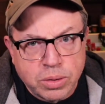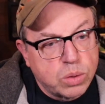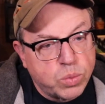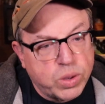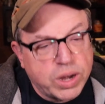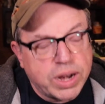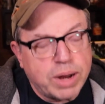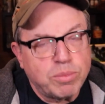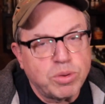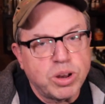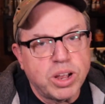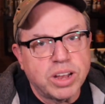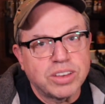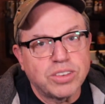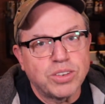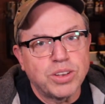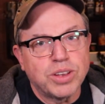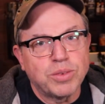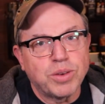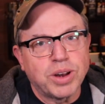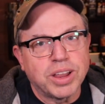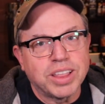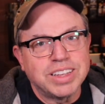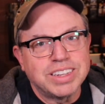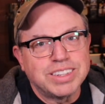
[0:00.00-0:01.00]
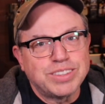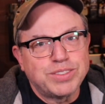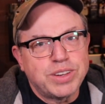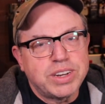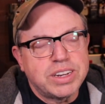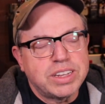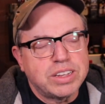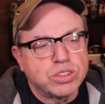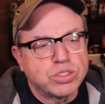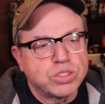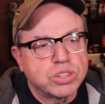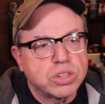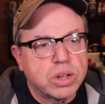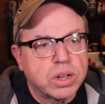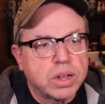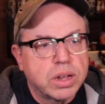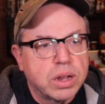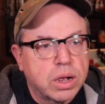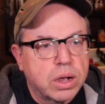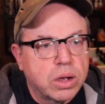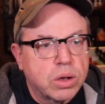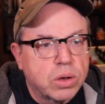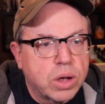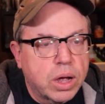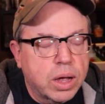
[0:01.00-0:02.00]
When I'm not doing one of these videos,
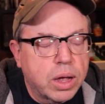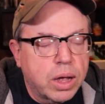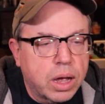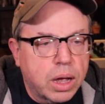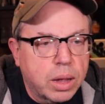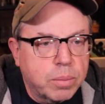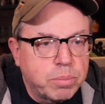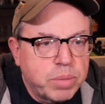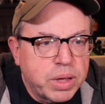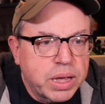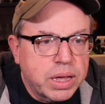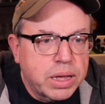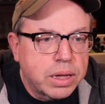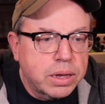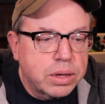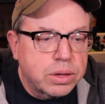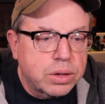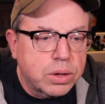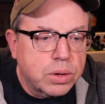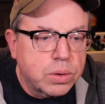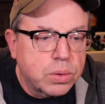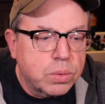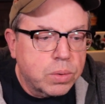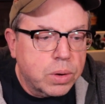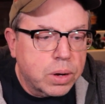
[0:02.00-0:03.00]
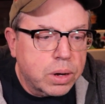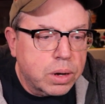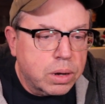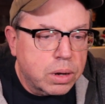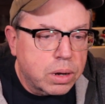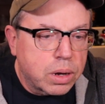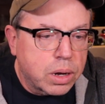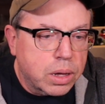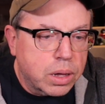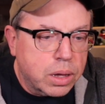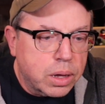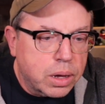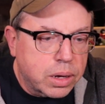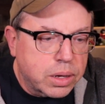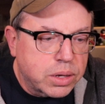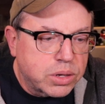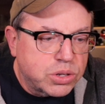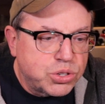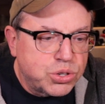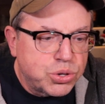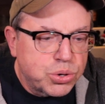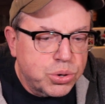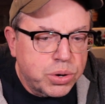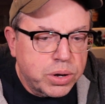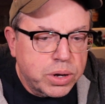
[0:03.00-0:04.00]
I'm big into, I
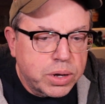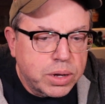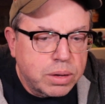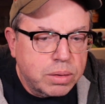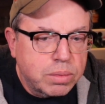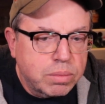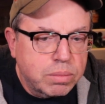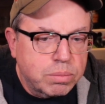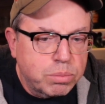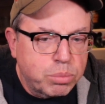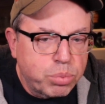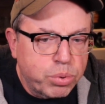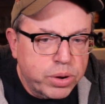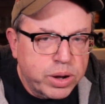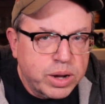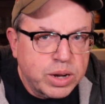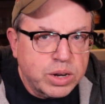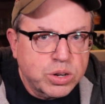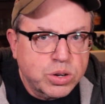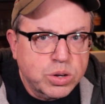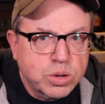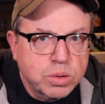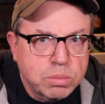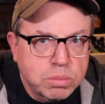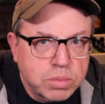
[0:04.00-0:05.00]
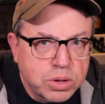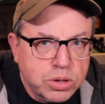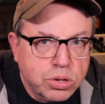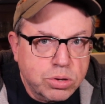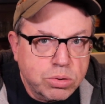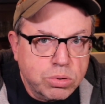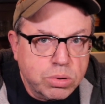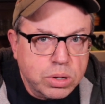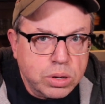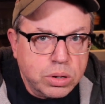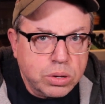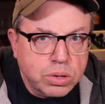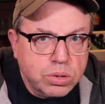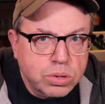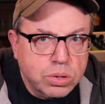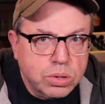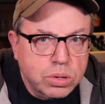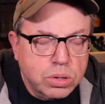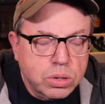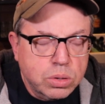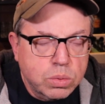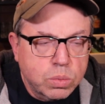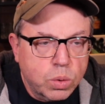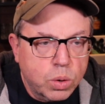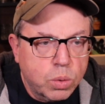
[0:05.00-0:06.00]
enjoy British mysteries.
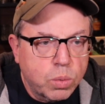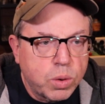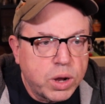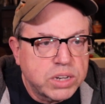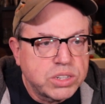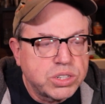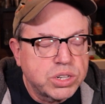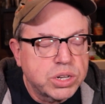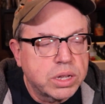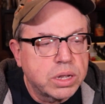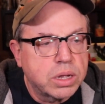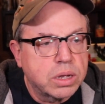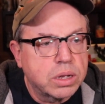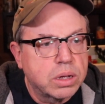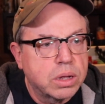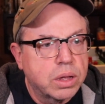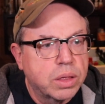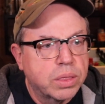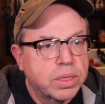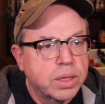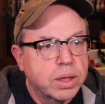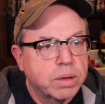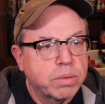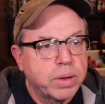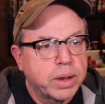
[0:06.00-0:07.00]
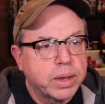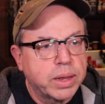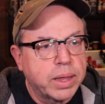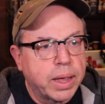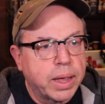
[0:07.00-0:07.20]
We're watching a thing right